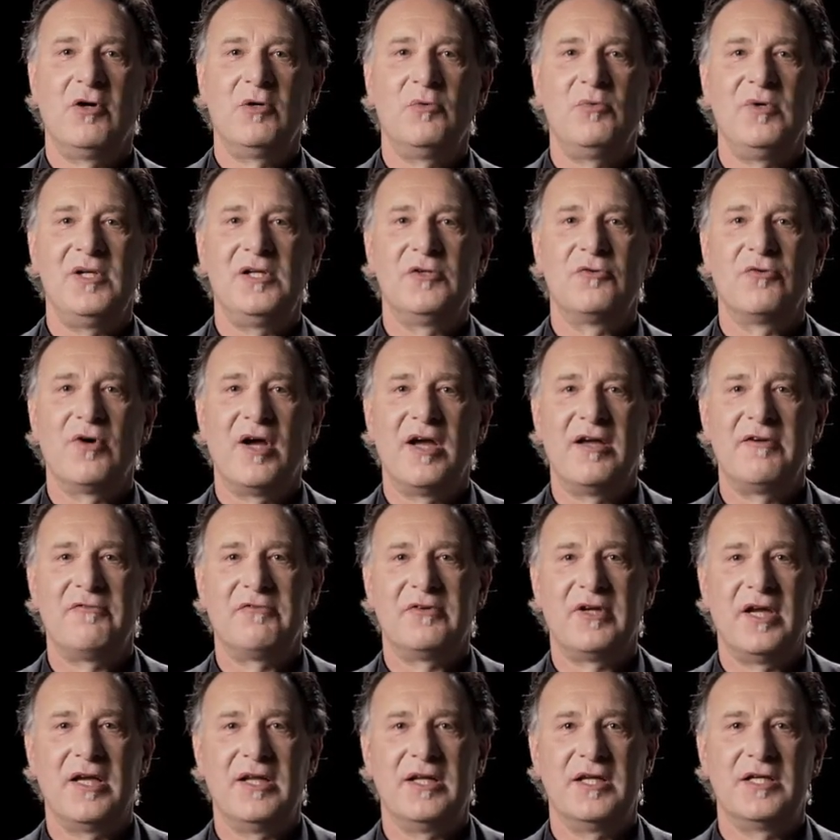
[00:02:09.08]
all-wheel
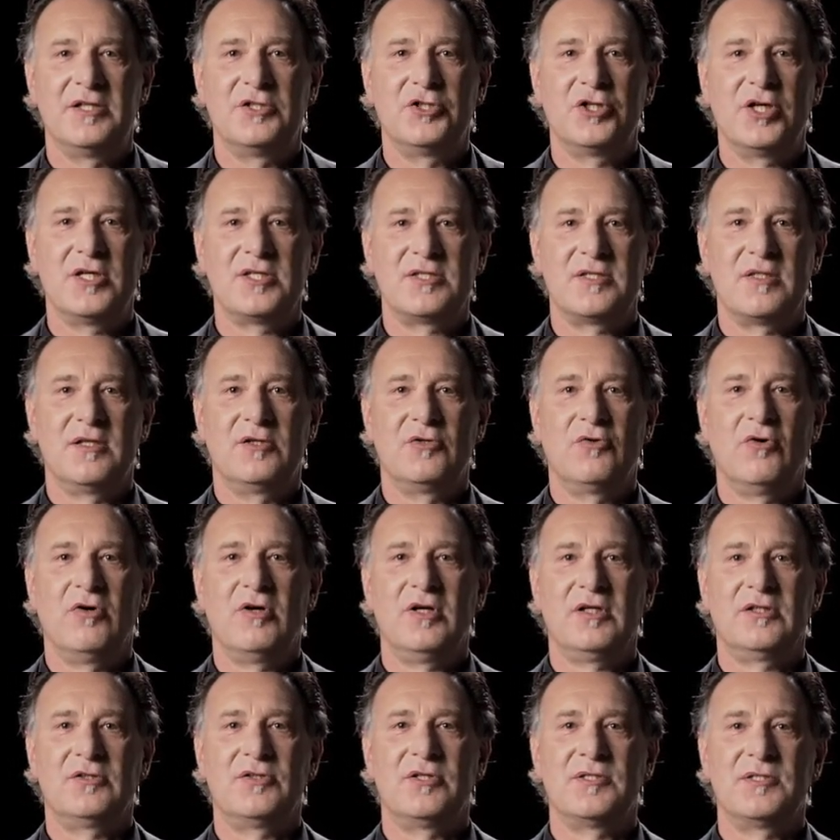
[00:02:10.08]
drive can adjust the
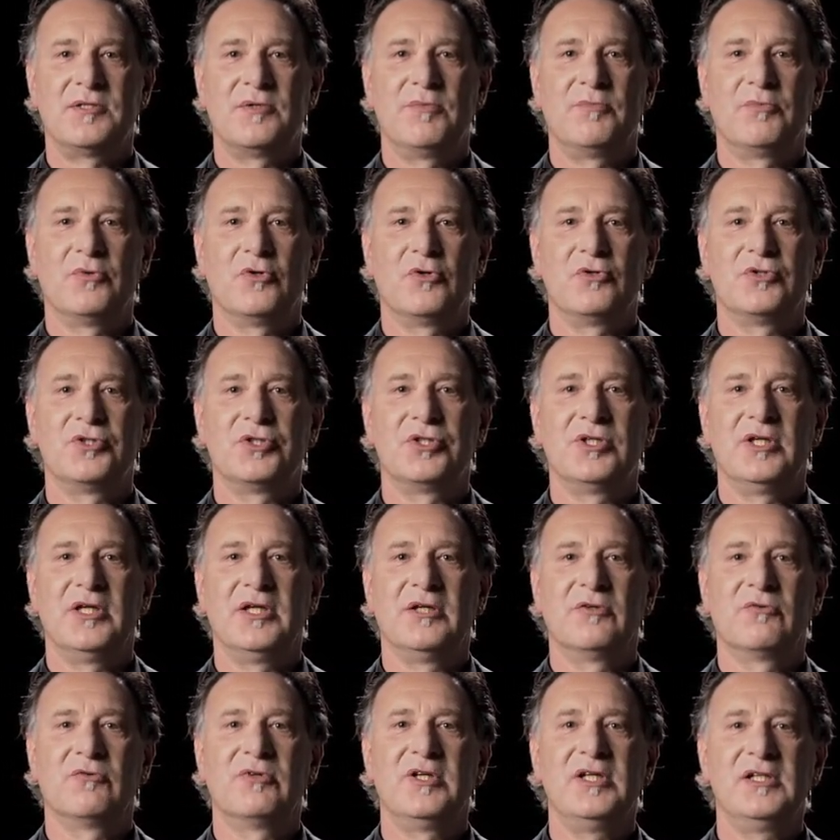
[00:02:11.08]
torque distribution
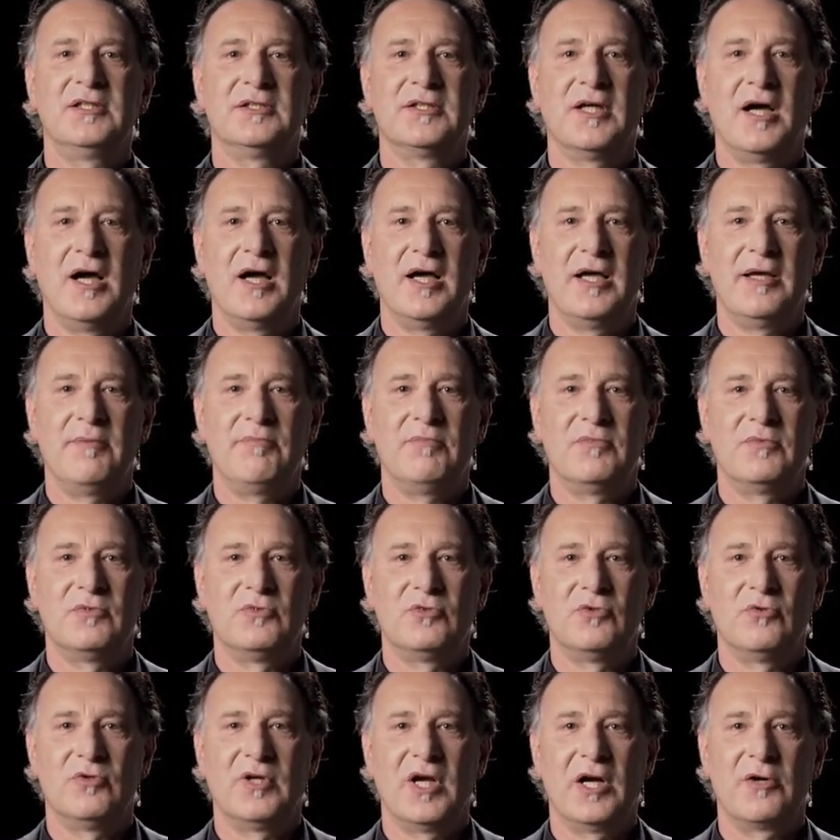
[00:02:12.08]
in real time
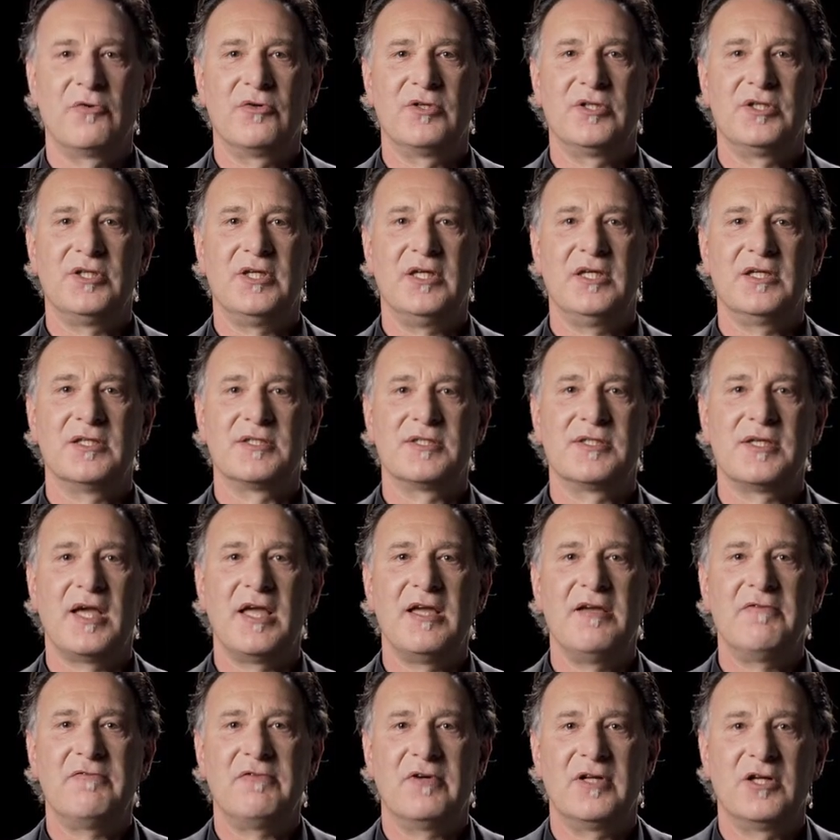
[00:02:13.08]
to guarantee a
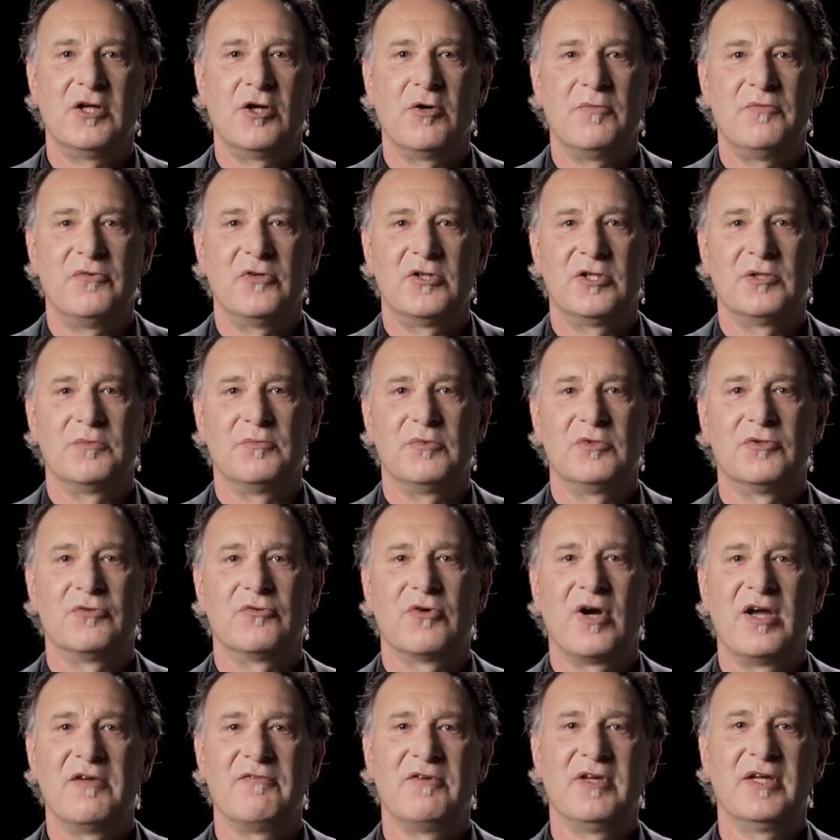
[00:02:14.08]
safe and comfortable
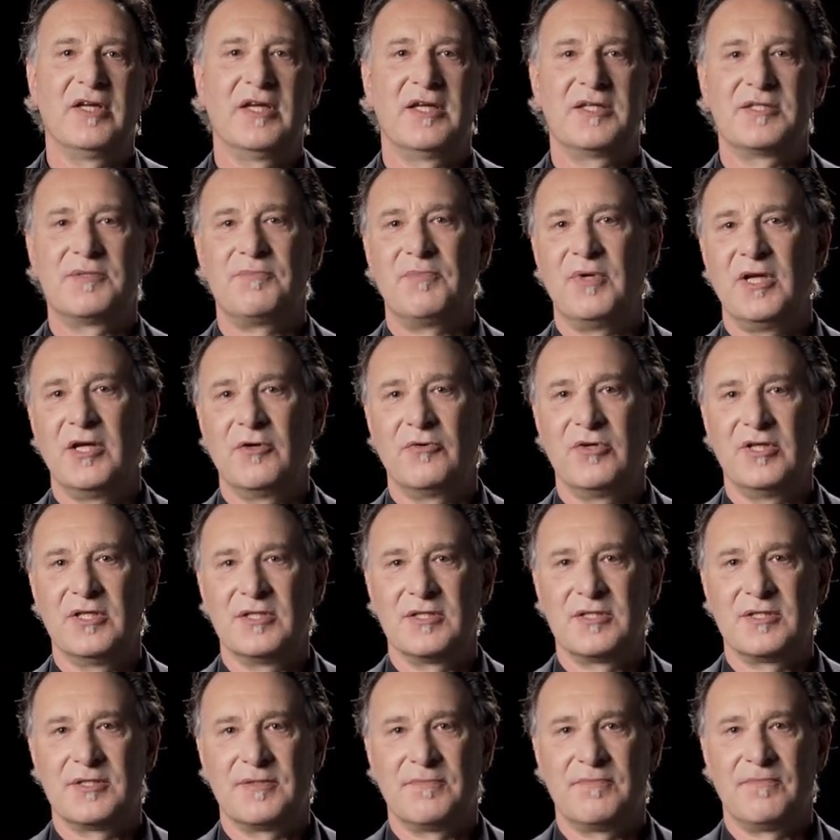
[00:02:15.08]
driving
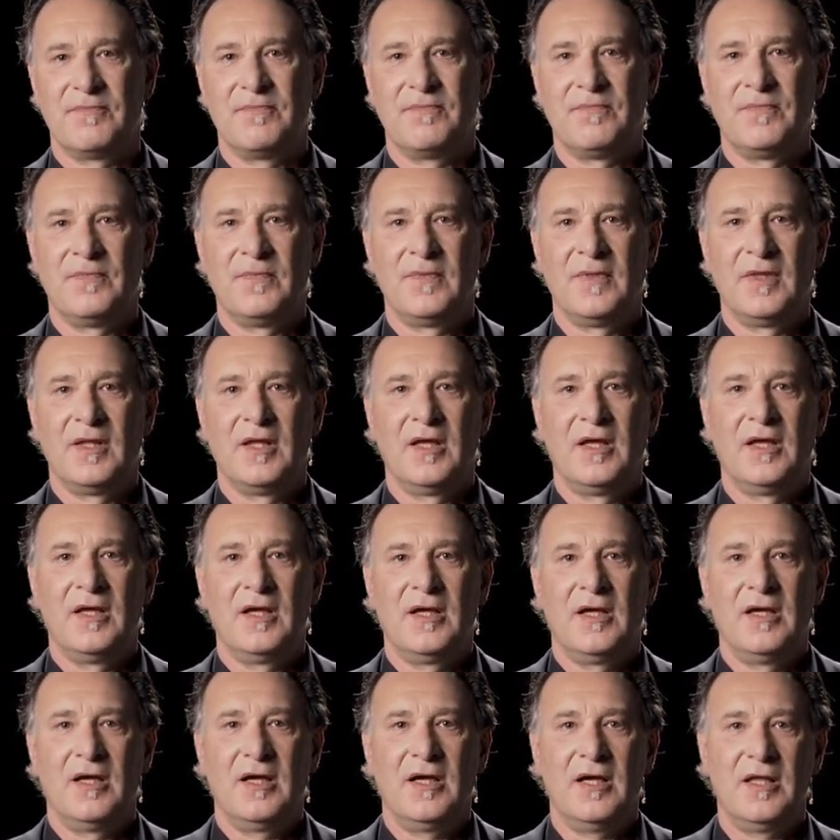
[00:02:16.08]
experience.
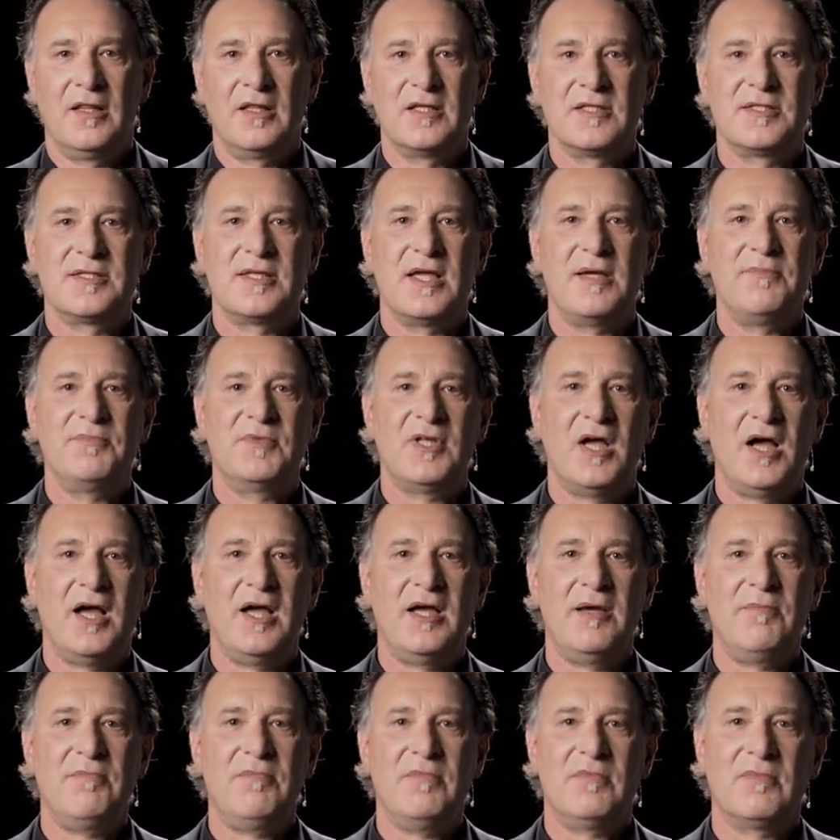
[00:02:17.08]
At the same
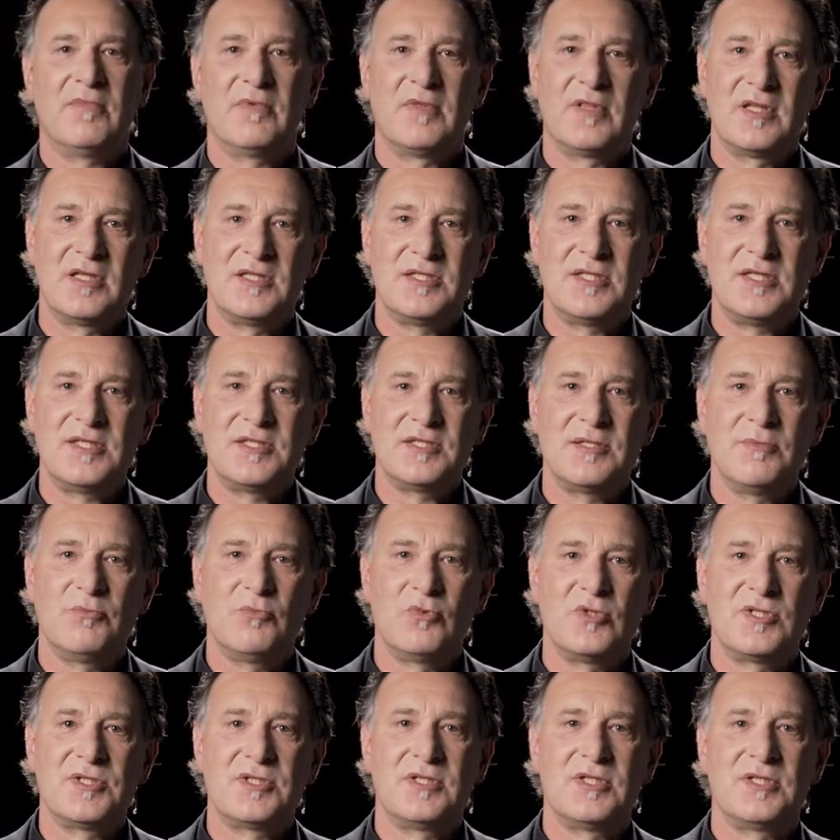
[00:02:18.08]
time, the
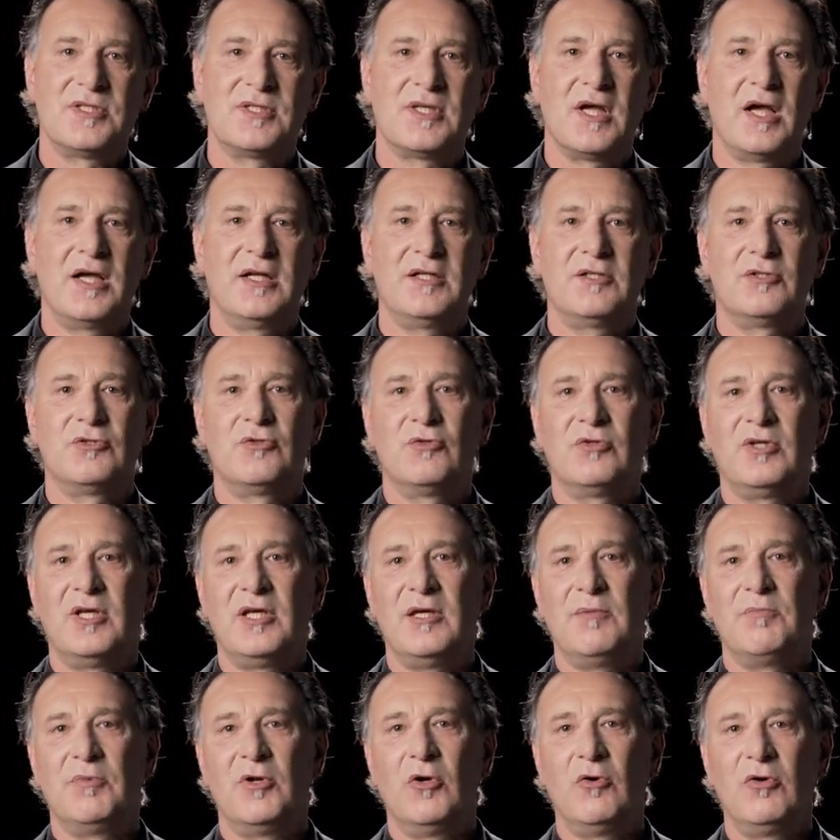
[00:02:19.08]
system was designed to
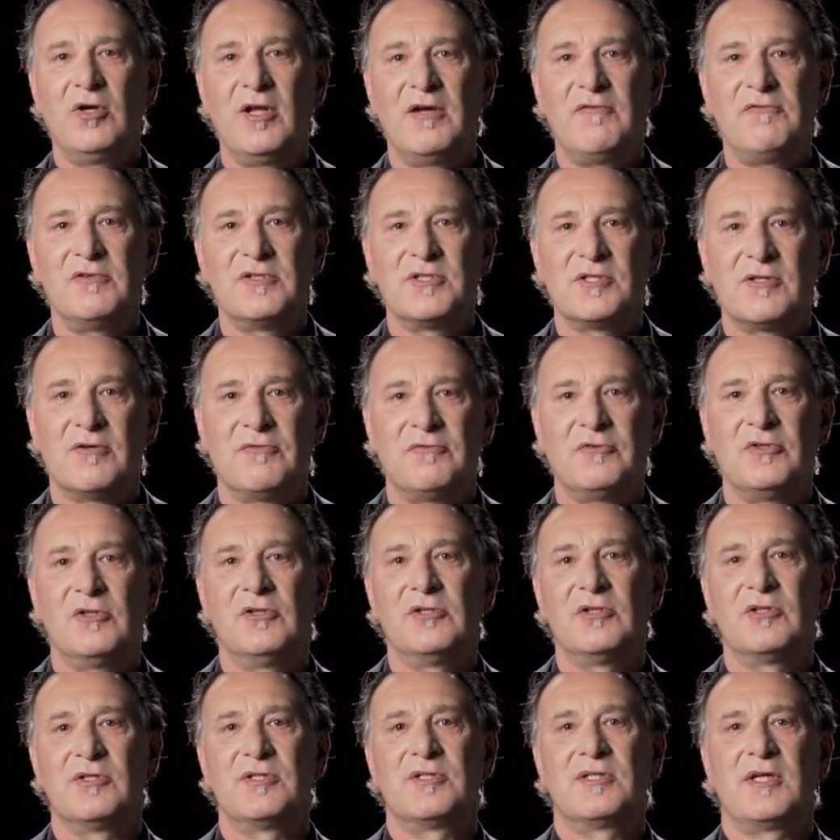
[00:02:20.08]
keep low levels of
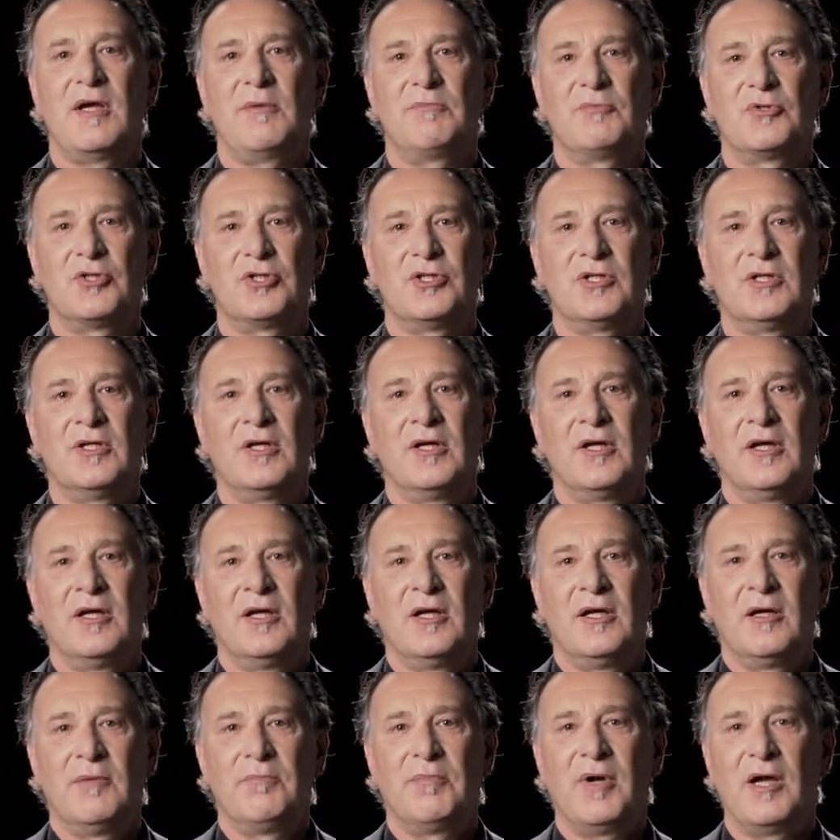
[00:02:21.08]
fuel consumption
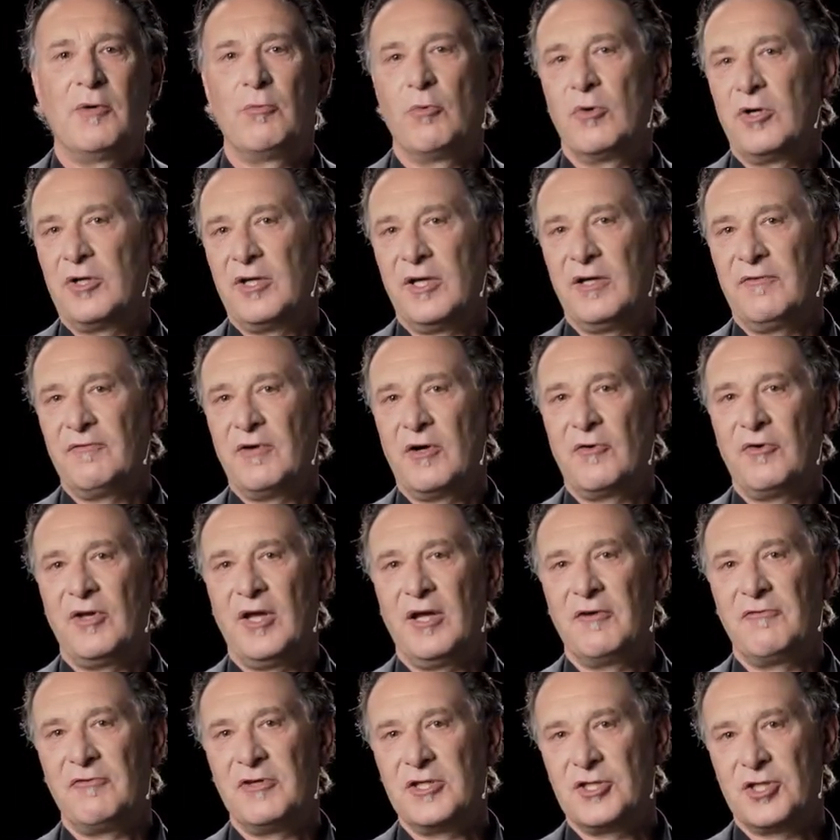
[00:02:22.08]
by working
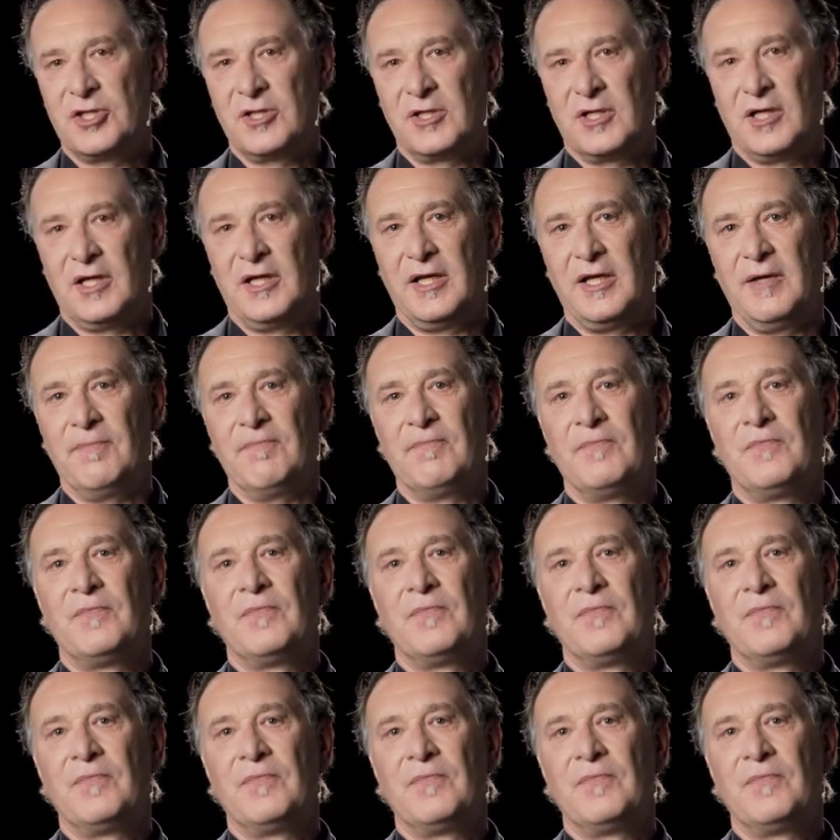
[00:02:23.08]
very efficiently.